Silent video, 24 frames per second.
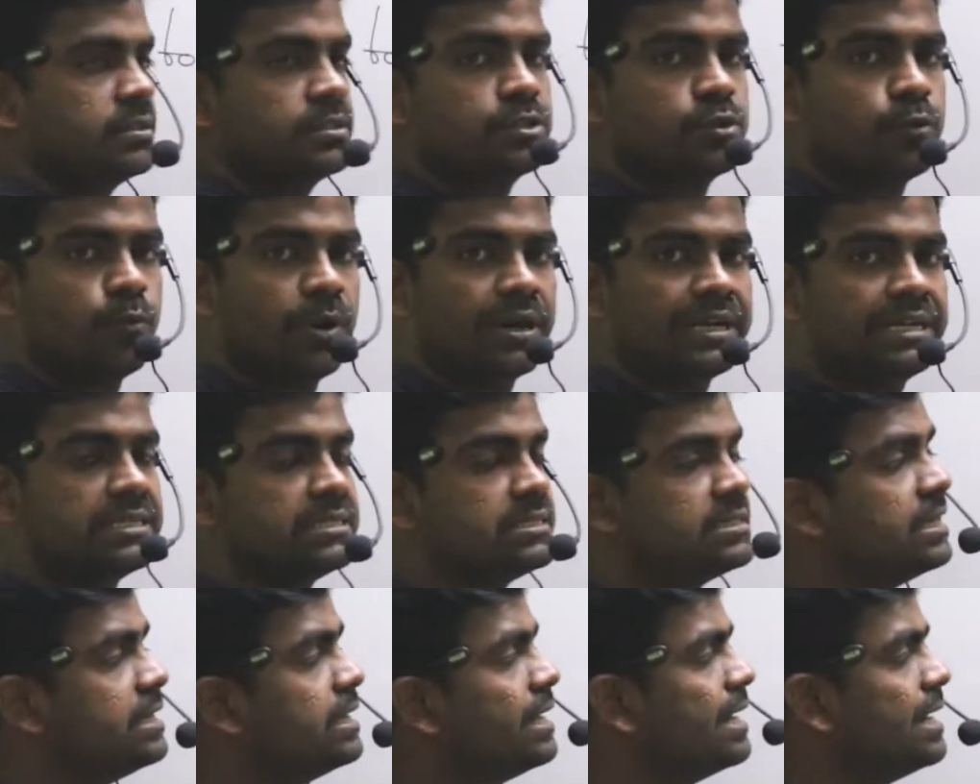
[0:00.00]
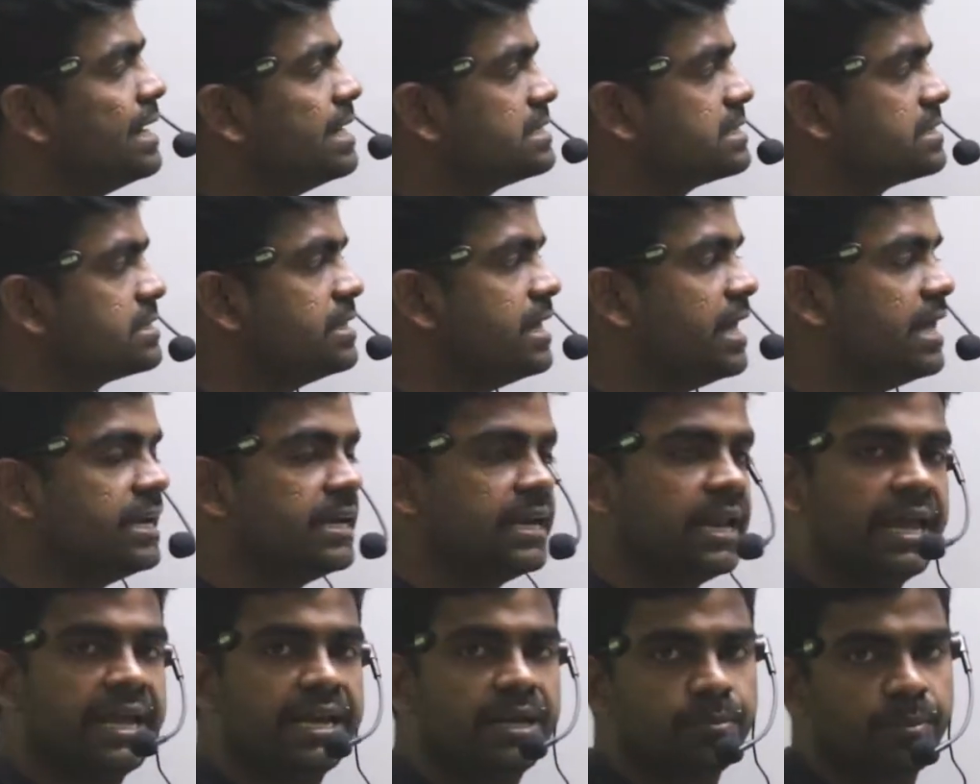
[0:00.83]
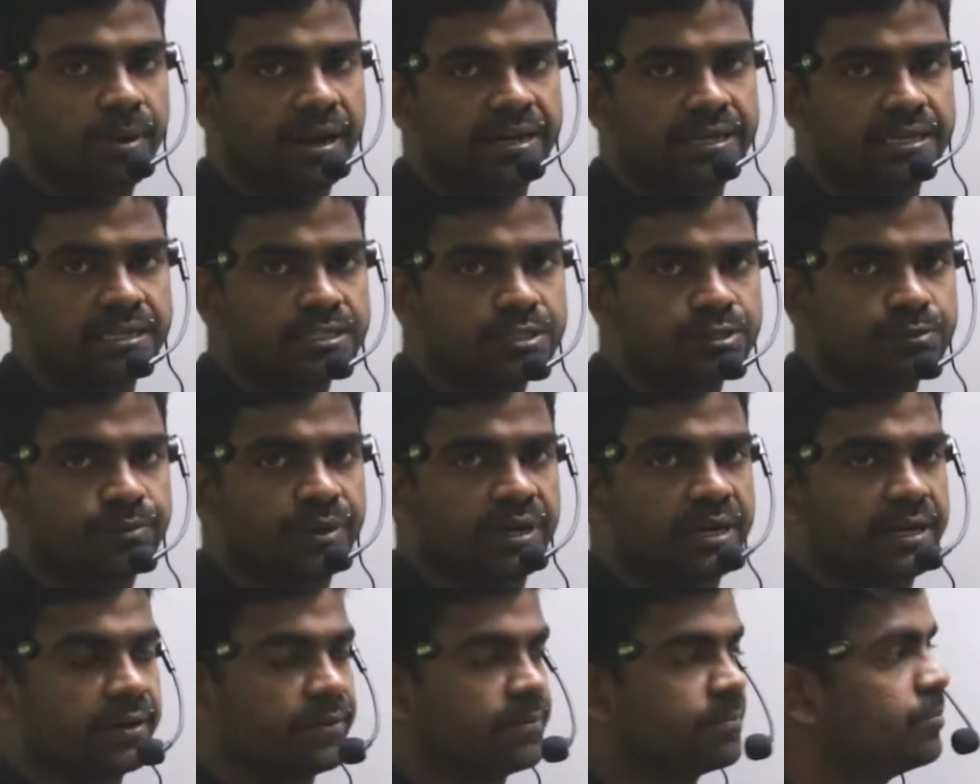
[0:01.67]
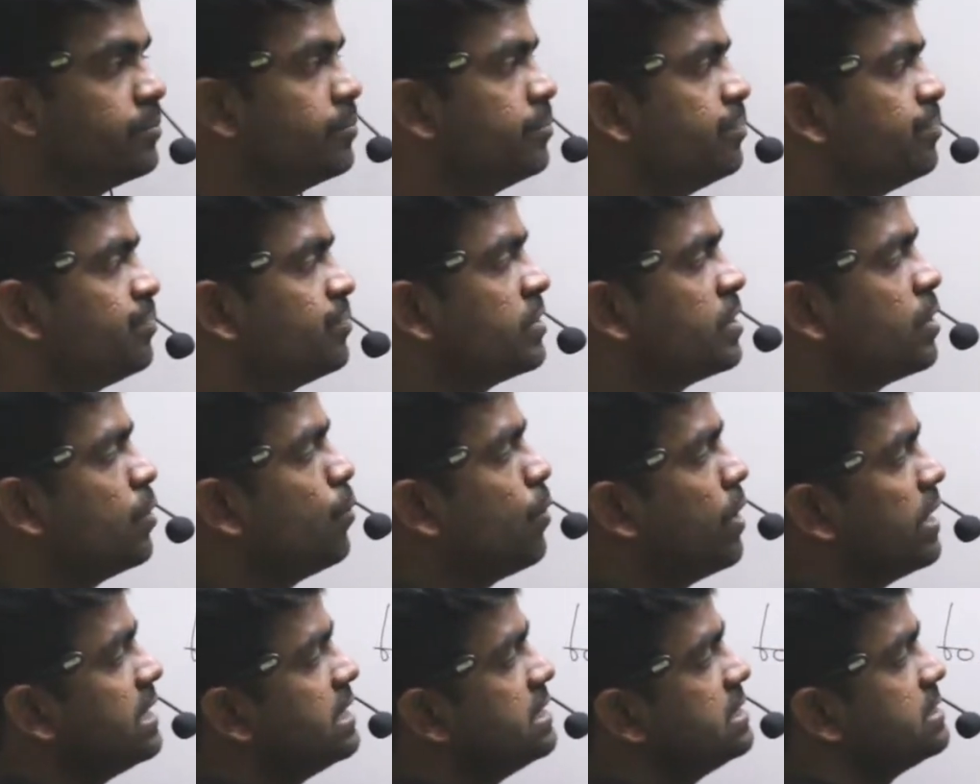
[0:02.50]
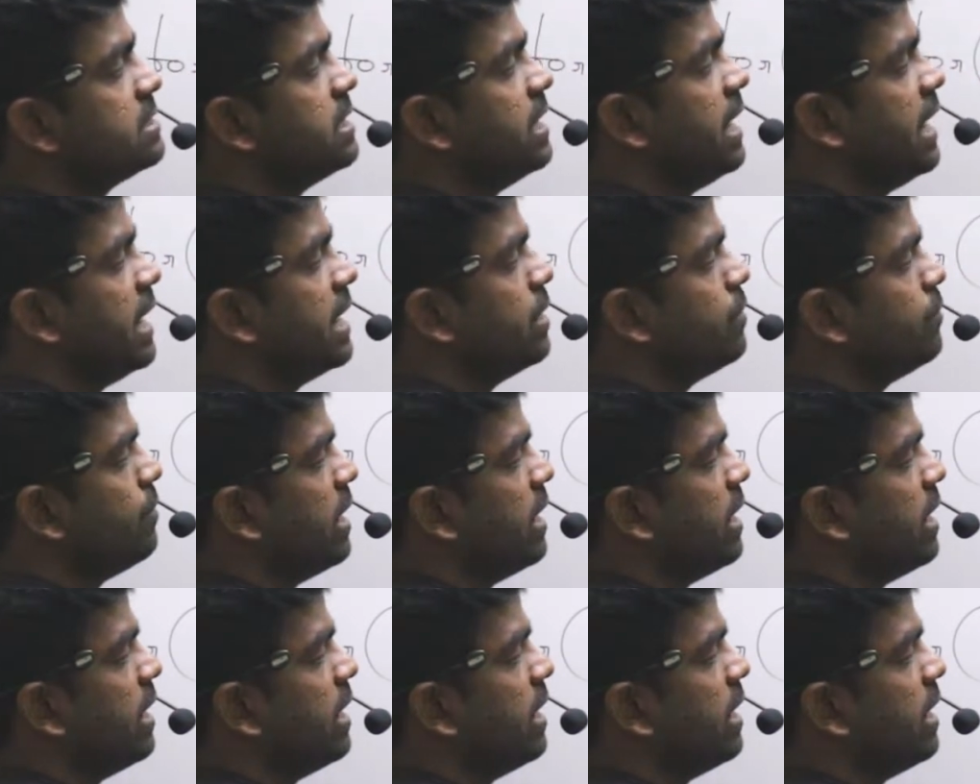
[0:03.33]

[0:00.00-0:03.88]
So what is that less than n minus 1? What is the n